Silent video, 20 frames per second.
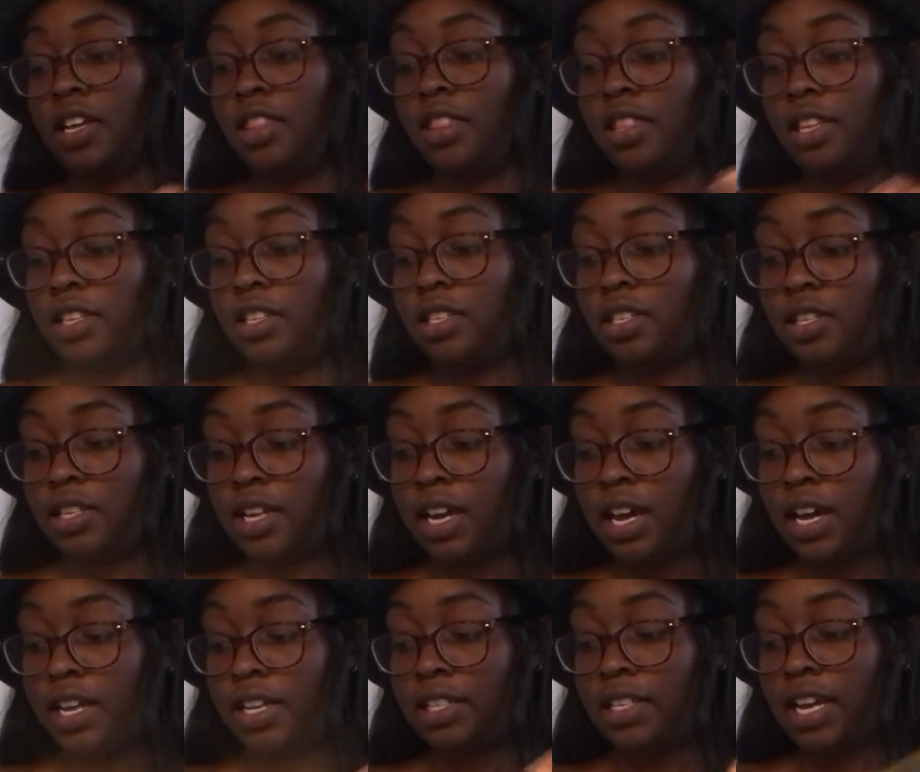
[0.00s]
This
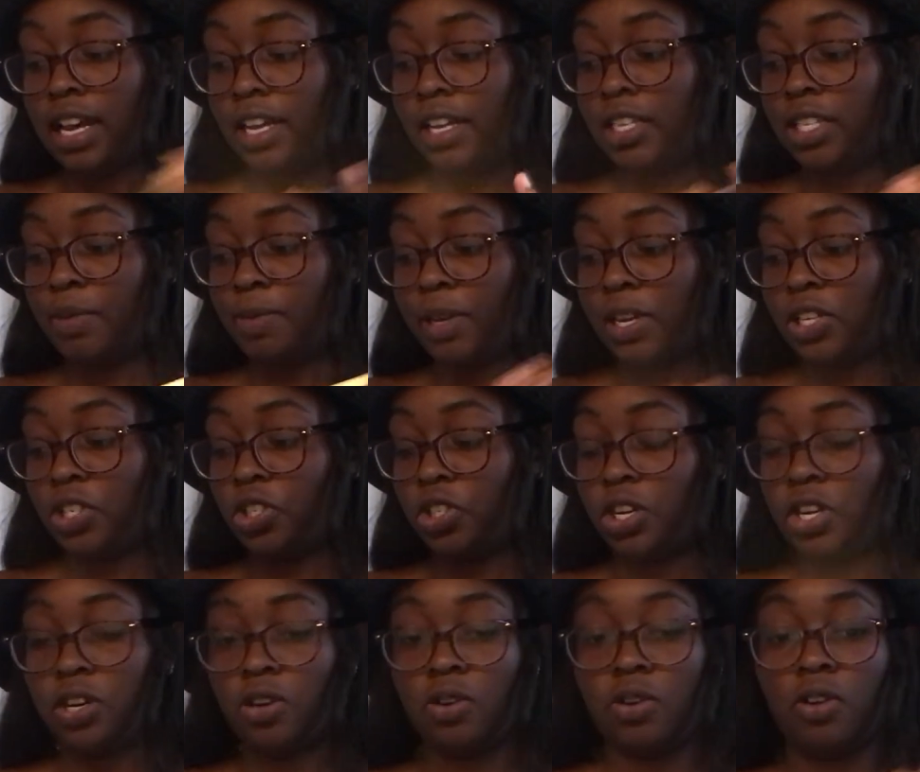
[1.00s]
deck is by
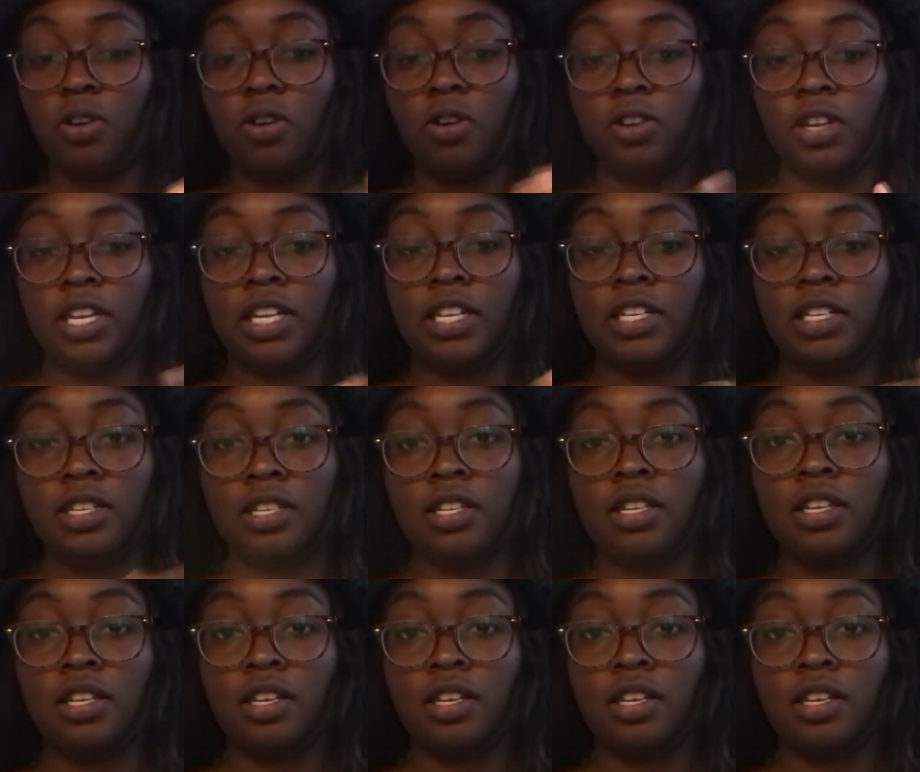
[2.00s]
John Holland,